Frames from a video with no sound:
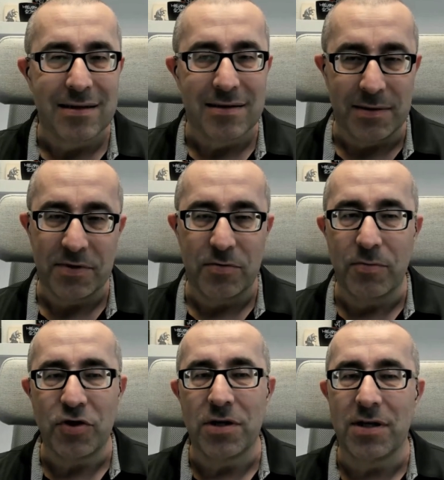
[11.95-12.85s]

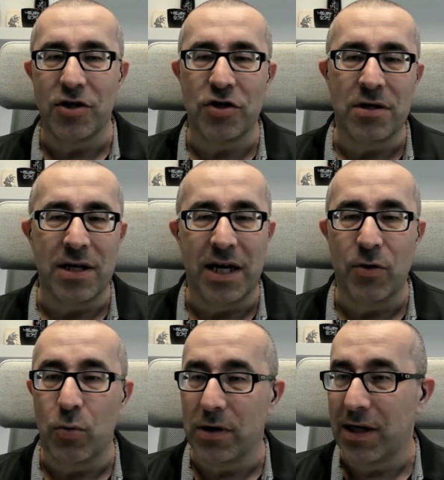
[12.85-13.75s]
Subscription Edition
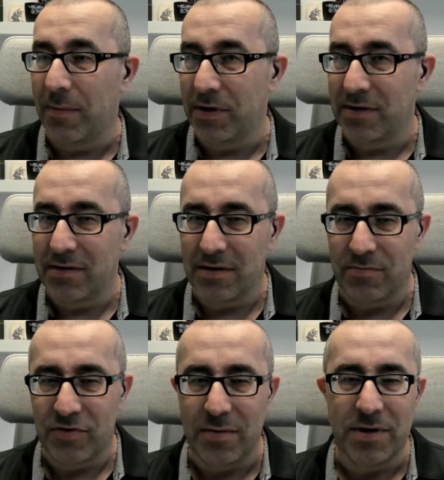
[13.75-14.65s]
and what happens on
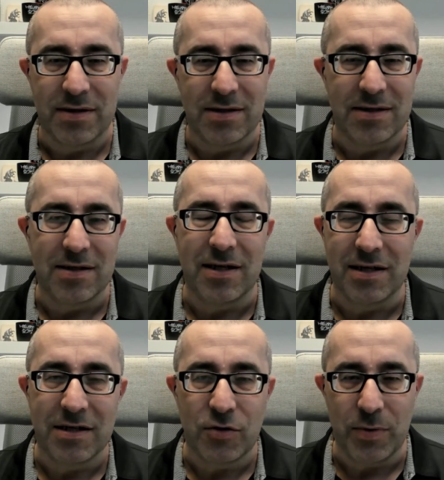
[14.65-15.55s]
premises
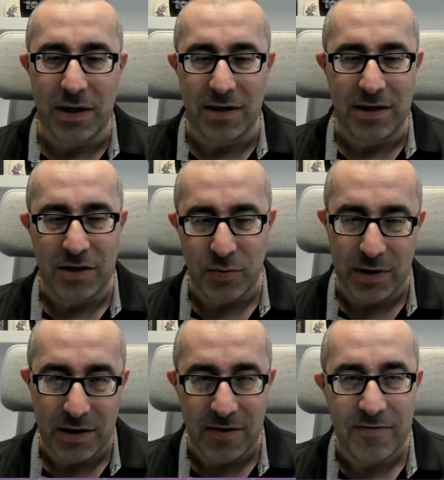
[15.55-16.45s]
in
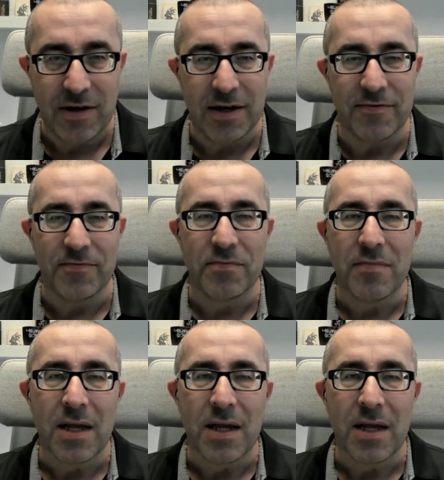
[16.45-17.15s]
2025.